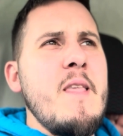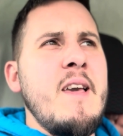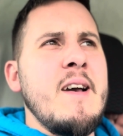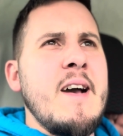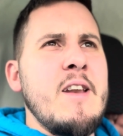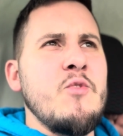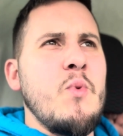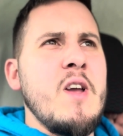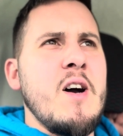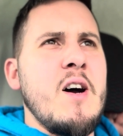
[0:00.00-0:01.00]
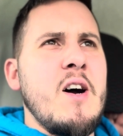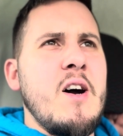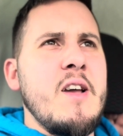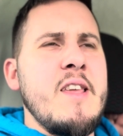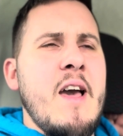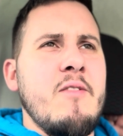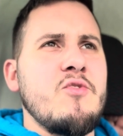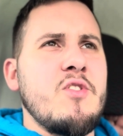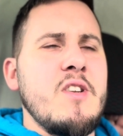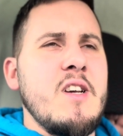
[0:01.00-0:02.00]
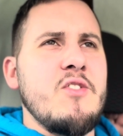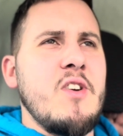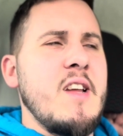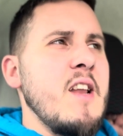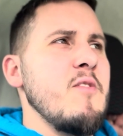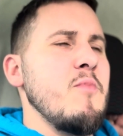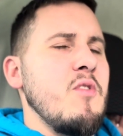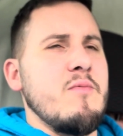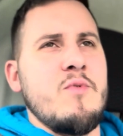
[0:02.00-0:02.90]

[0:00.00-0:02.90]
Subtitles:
and we are, yeah, gonna try and get a little more.